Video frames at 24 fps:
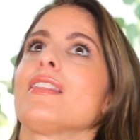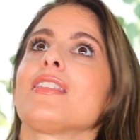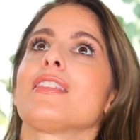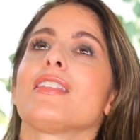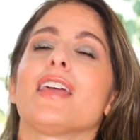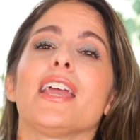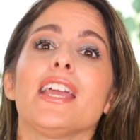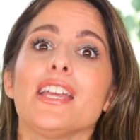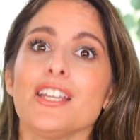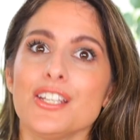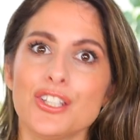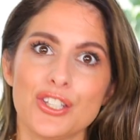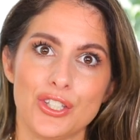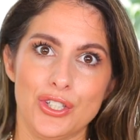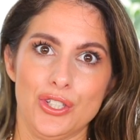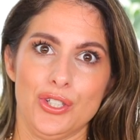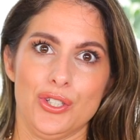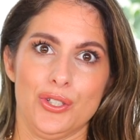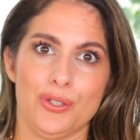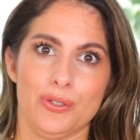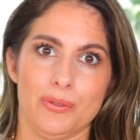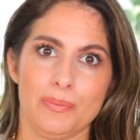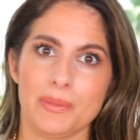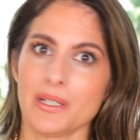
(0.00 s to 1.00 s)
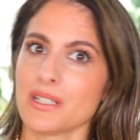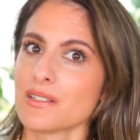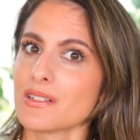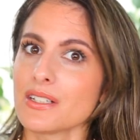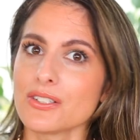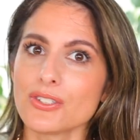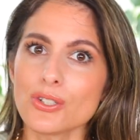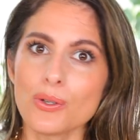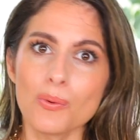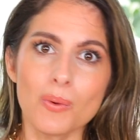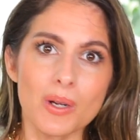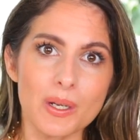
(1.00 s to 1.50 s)
thank you because
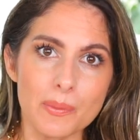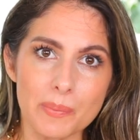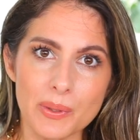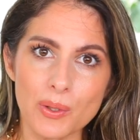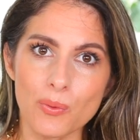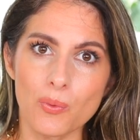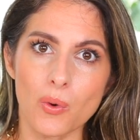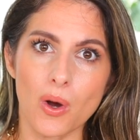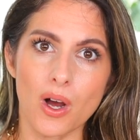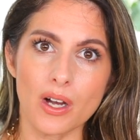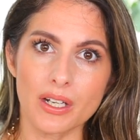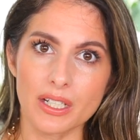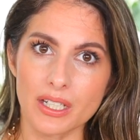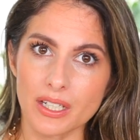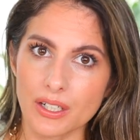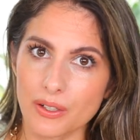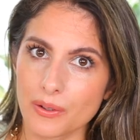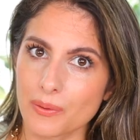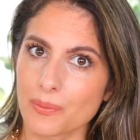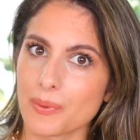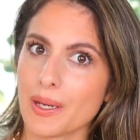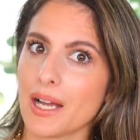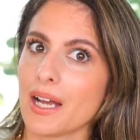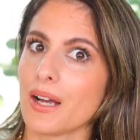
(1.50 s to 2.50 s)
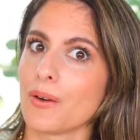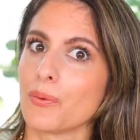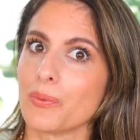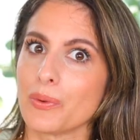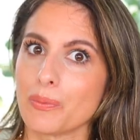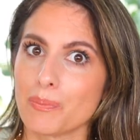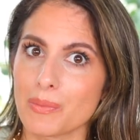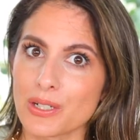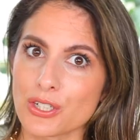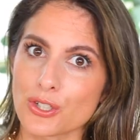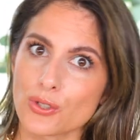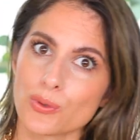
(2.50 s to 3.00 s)
I don't want to be walking around
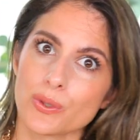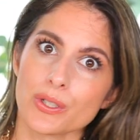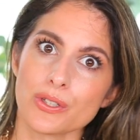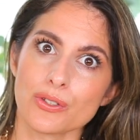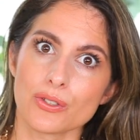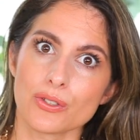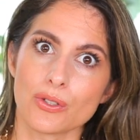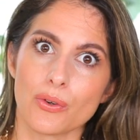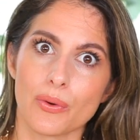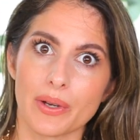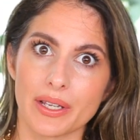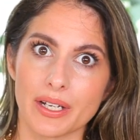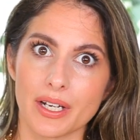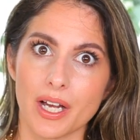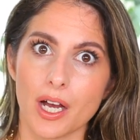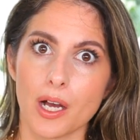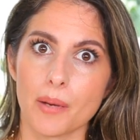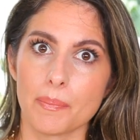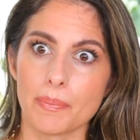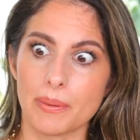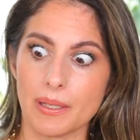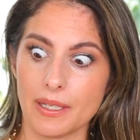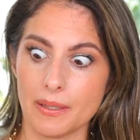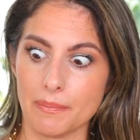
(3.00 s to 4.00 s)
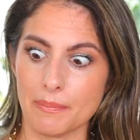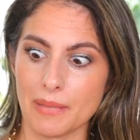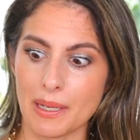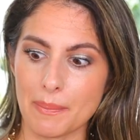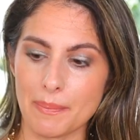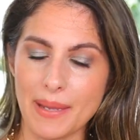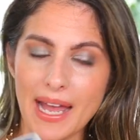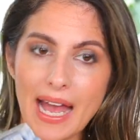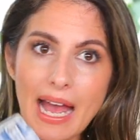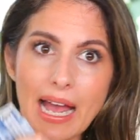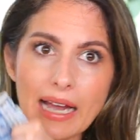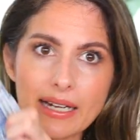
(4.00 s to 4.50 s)
with my shorts going up in my
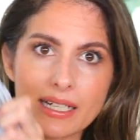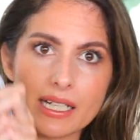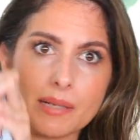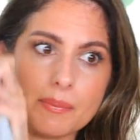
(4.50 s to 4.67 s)
back.